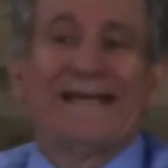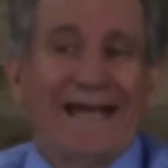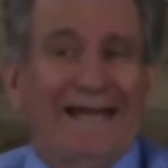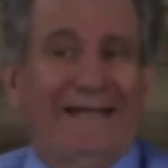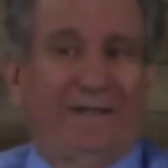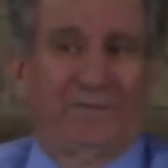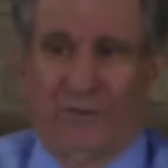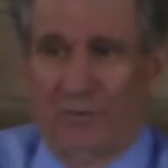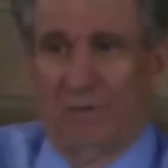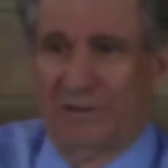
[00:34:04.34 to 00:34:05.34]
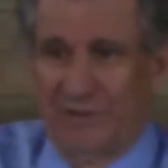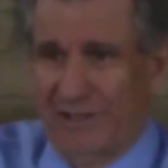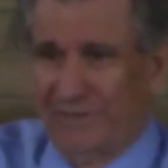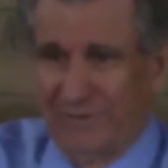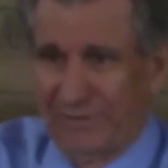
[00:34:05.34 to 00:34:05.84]
can't do what
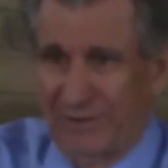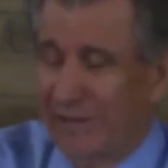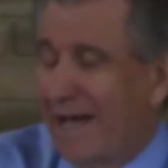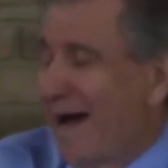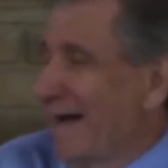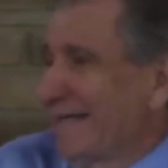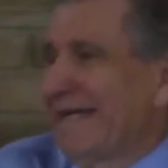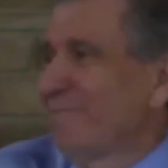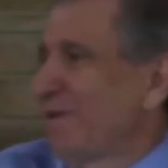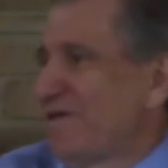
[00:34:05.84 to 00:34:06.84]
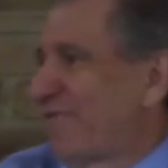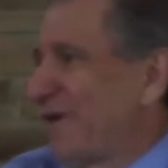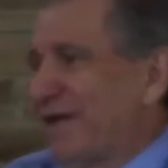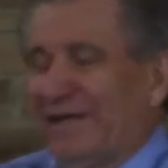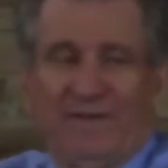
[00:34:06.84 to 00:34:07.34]
Jesus does. I can't be
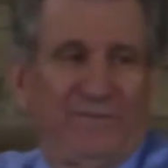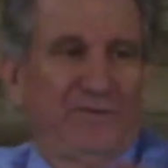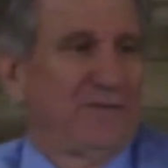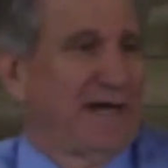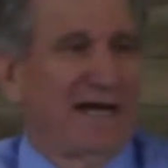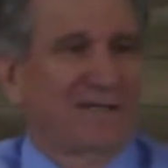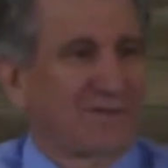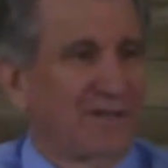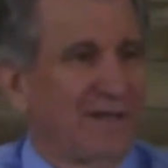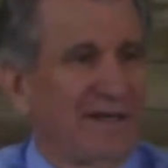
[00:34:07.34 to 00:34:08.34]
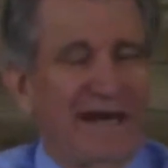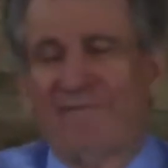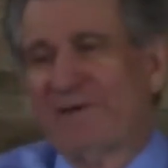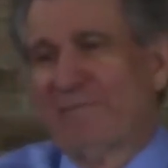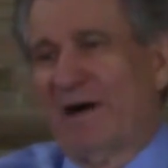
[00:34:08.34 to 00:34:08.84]
thinking of you guys,
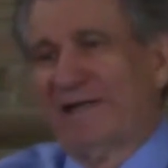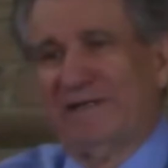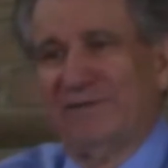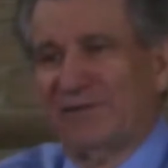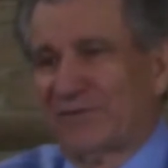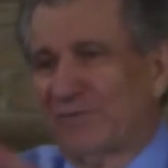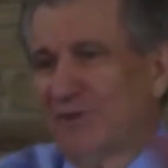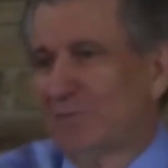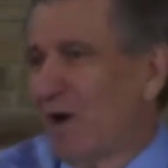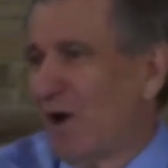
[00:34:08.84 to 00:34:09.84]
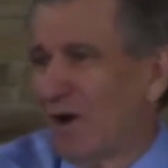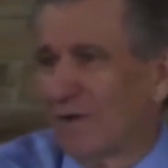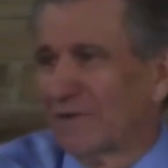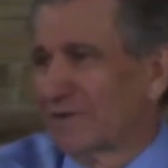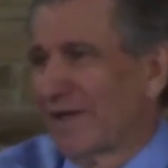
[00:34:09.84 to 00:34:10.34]
everybody in this room, all
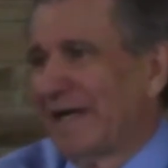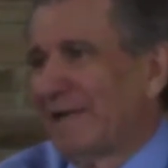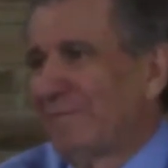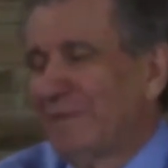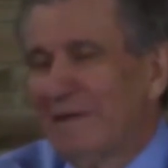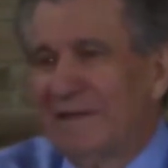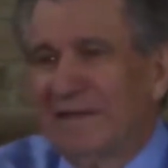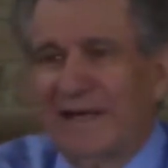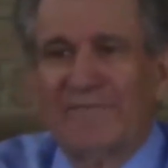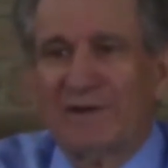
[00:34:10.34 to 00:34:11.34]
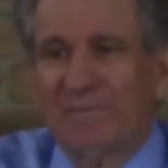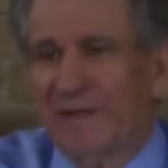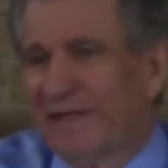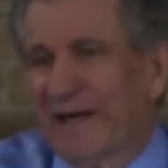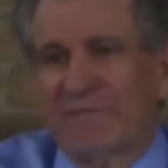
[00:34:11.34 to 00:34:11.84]
the time, every
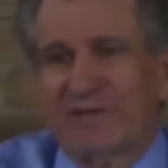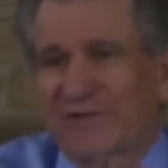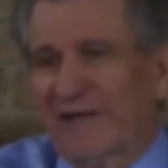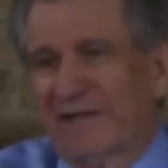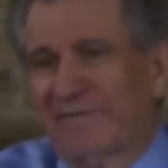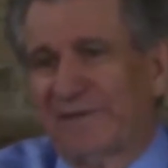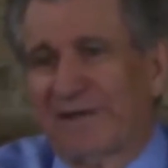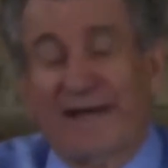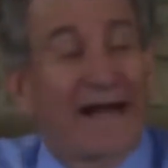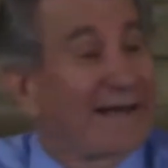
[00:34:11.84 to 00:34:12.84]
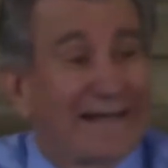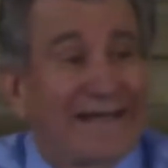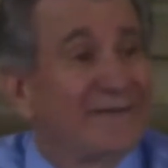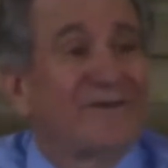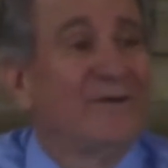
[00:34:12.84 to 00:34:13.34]
minute, every second of the day. I
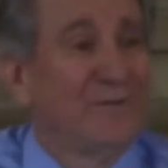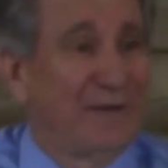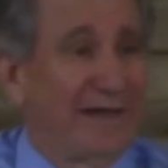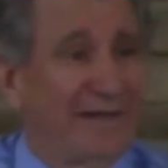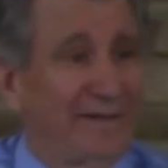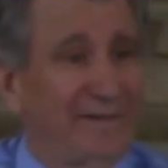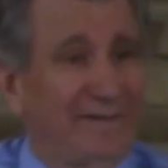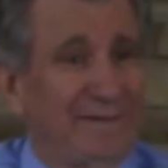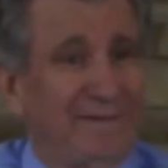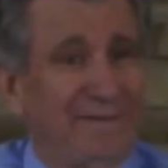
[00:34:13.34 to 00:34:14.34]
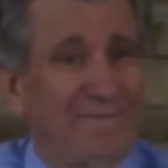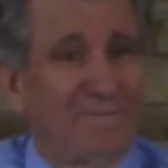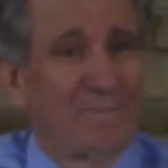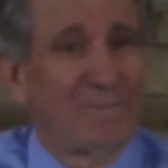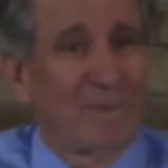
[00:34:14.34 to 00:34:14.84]
can't do that.
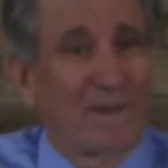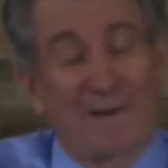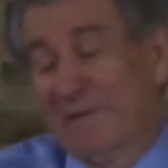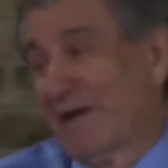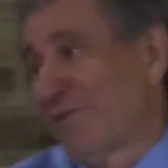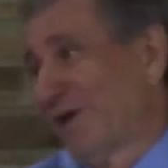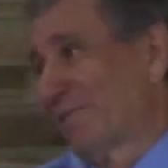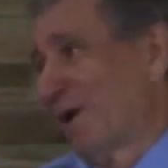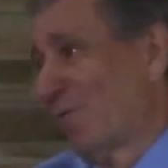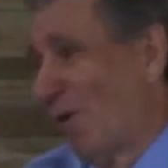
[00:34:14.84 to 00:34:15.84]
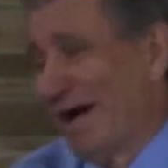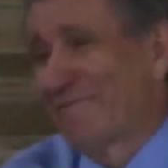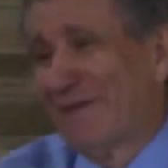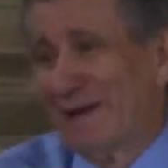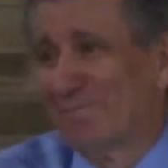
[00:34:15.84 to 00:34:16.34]
I mean, I think of my
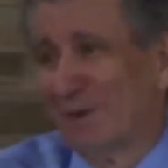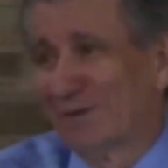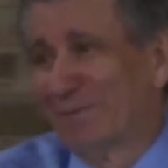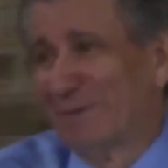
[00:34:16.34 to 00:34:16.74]
wife that much,